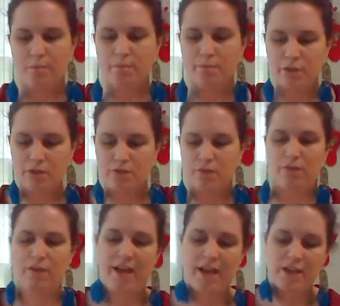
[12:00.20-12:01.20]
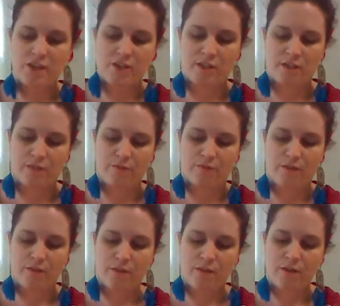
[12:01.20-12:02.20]
Blue. Adjective.
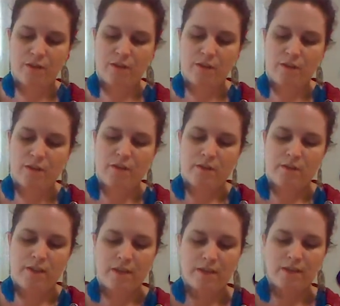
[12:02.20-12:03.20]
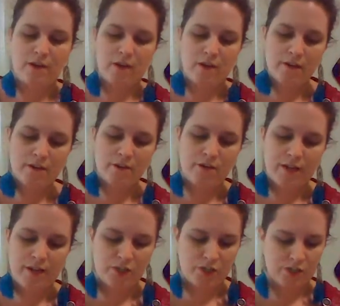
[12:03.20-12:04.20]
The article,
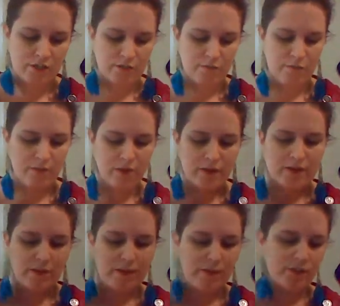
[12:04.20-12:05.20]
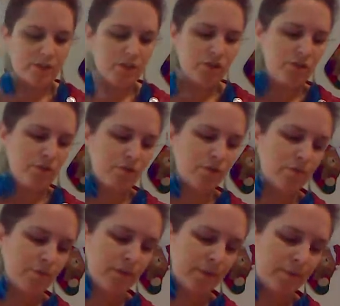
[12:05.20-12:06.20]
adjective. Into
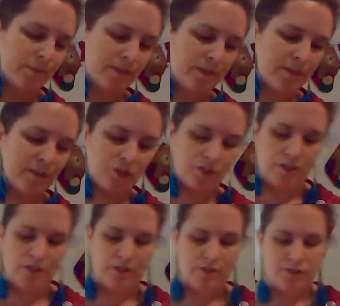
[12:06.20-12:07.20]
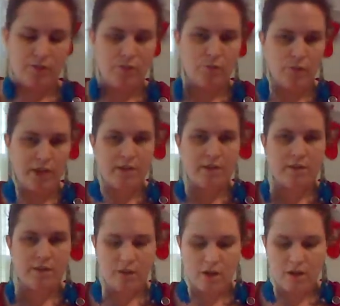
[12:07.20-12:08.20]
preposition, into what?
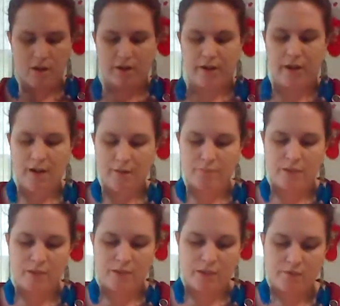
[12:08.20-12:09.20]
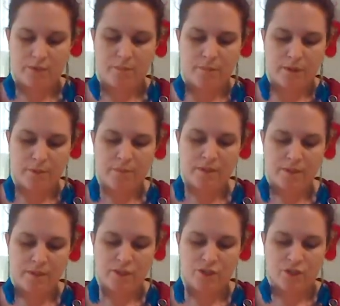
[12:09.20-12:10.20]
Yard. Object of the
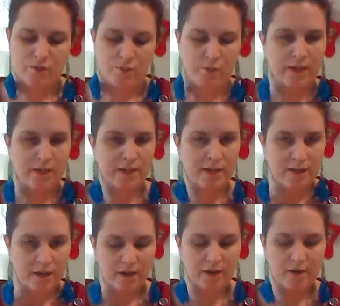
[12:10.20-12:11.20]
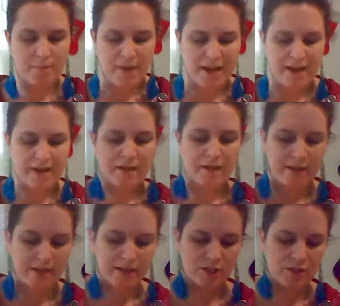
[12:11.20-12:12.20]
preposition. What kind of yard? Back.
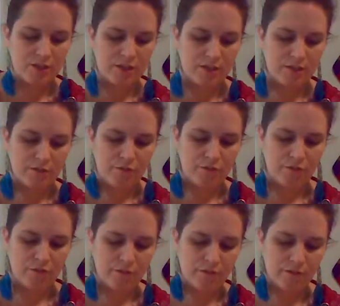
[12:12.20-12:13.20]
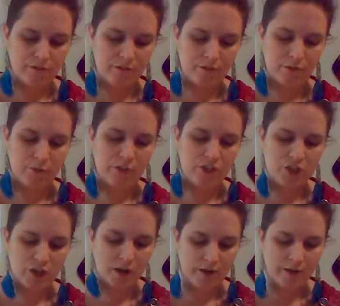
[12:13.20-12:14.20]
Adjective. Or which
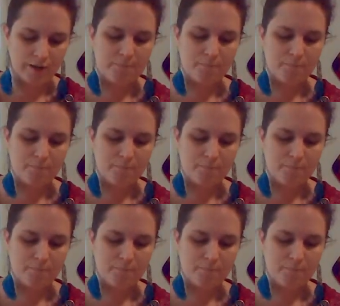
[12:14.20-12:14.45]
yard?